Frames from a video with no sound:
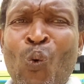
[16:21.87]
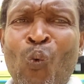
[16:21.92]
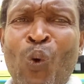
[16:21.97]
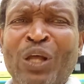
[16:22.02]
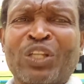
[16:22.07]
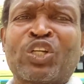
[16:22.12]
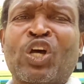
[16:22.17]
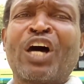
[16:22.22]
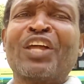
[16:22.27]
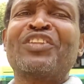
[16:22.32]

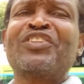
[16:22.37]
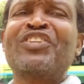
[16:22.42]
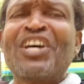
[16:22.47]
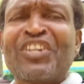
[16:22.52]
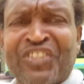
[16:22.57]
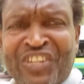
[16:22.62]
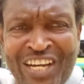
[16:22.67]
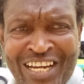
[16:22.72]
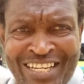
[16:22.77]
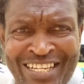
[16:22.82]
what
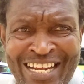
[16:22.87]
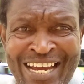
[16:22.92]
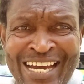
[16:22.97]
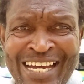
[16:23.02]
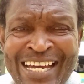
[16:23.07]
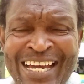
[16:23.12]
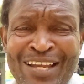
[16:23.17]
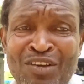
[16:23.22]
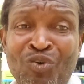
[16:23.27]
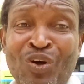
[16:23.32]
condition they
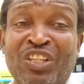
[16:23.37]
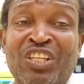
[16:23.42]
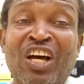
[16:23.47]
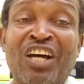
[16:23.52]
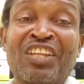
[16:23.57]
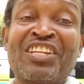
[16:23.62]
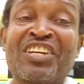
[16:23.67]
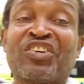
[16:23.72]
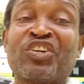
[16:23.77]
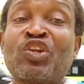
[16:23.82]
are in, what
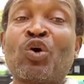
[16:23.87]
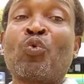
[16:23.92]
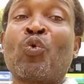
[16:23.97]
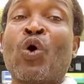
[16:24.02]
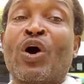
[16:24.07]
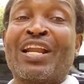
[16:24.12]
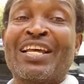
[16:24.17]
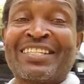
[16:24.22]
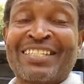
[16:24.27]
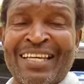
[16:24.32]
condition the
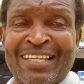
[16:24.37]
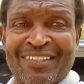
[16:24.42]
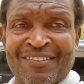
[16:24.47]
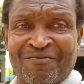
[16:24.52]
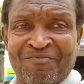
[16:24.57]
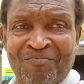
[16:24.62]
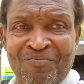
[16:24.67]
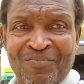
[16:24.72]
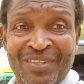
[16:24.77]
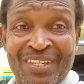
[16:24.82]
world is in,
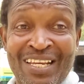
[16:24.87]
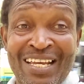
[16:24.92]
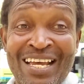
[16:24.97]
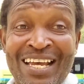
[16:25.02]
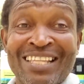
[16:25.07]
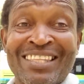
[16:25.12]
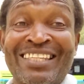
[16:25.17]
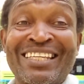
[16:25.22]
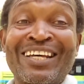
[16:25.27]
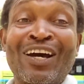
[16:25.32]

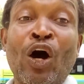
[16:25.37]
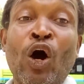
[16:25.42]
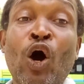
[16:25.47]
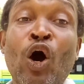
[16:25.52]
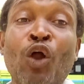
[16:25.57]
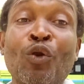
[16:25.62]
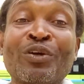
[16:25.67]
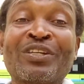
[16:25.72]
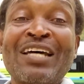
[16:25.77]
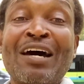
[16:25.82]
they
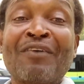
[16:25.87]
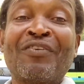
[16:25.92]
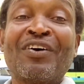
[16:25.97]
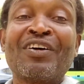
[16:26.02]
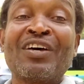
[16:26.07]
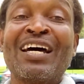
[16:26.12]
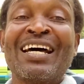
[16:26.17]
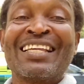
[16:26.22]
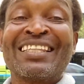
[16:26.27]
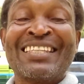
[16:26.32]
always have
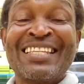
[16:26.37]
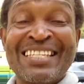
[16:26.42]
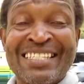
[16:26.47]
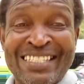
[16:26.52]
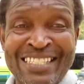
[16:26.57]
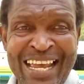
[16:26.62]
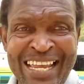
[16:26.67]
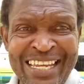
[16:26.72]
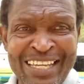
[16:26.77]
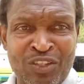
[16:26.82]
a
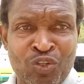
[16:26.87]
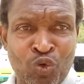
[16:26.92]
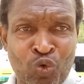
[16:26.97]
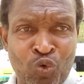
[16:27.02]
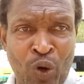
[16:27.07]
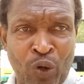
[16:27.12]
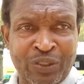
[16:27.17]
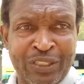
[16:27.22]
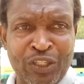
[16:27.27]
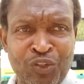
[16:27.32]
desire to
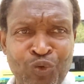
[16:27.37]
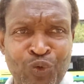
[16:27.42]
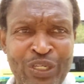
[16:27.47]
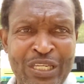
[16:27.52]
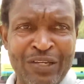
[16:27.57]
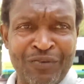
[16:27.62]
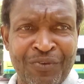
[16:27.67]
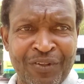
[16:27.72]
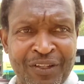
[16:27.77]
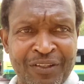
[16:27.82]
go out and do
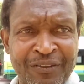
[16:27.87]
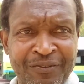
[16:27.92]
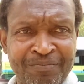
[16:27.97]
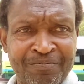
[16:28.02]
evil.